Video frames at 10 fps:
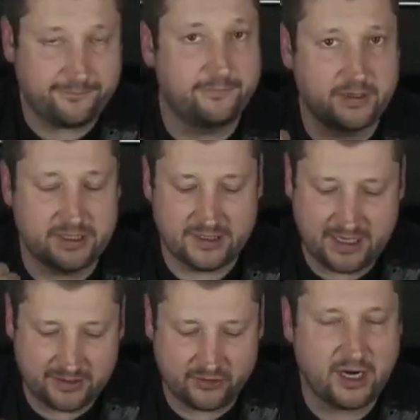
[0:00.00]
in
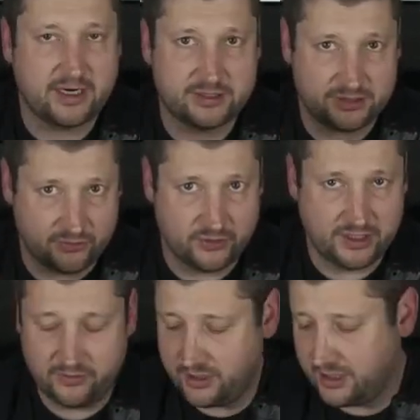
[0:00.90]
that regards
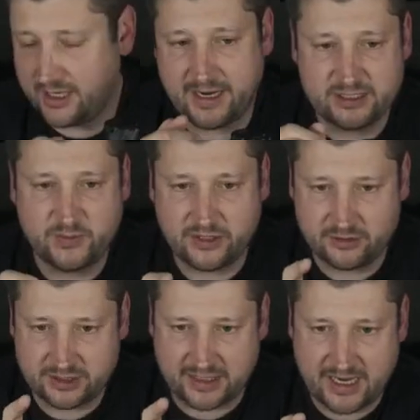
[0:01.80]
really nice,
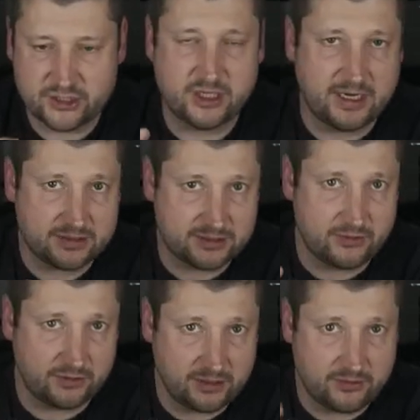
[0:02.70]
because it actually has
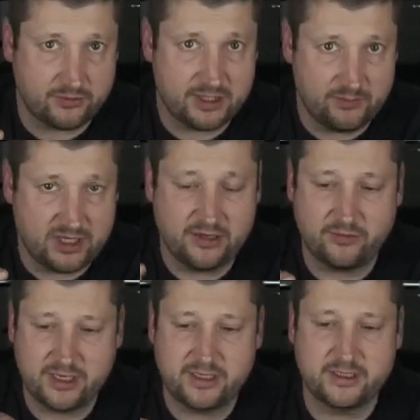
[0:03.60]
33
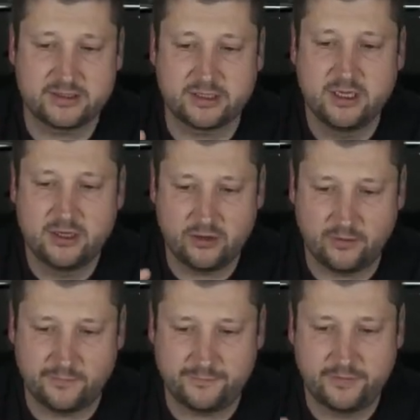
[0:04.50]
milliradians
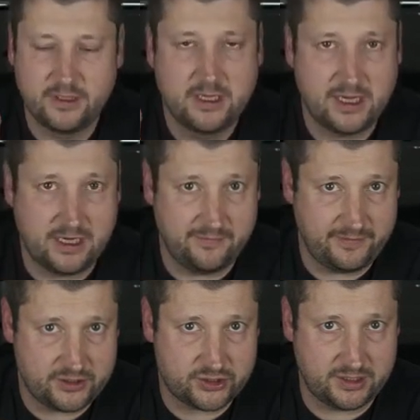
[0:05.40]
of
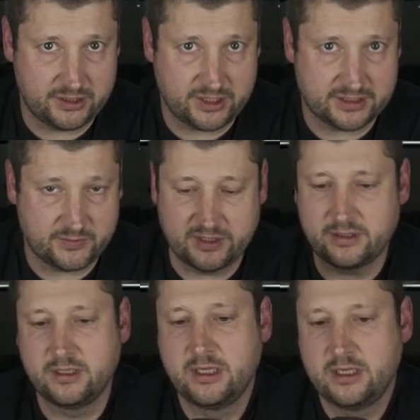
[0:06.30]
elevation
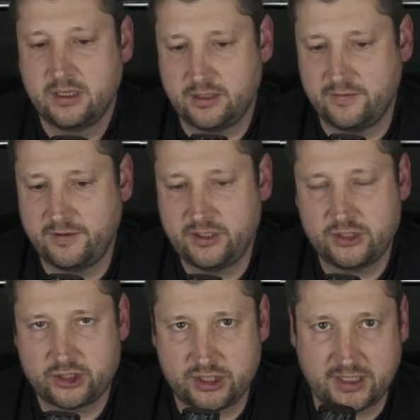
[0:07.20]
adjustment. The
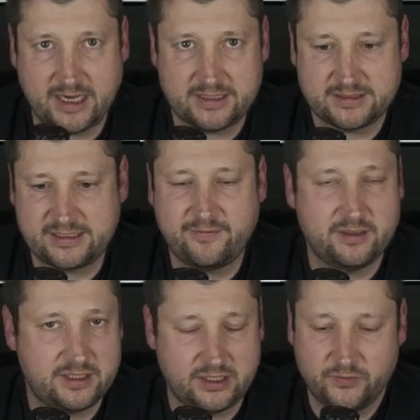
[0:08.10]
windage, it has
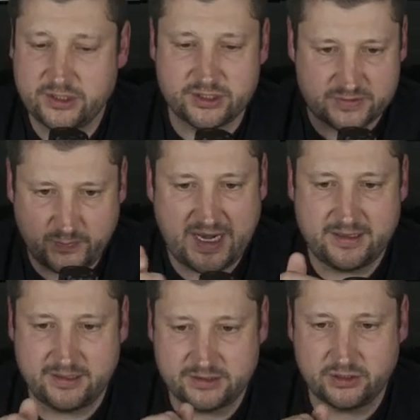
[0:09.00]
17, which is
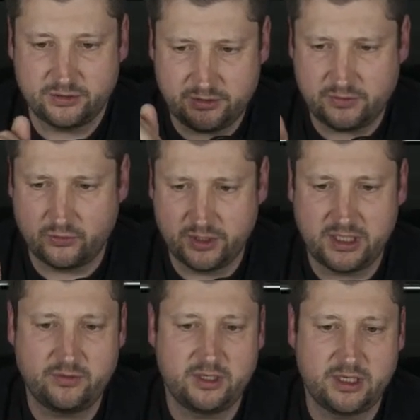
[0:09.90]
plenty. So
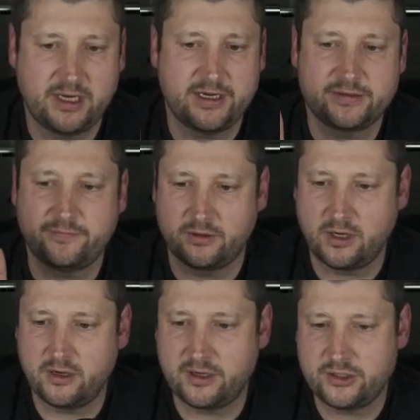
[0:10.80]
really nice for
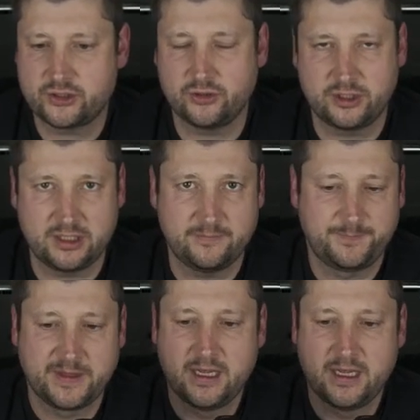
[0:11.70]
long range shooting,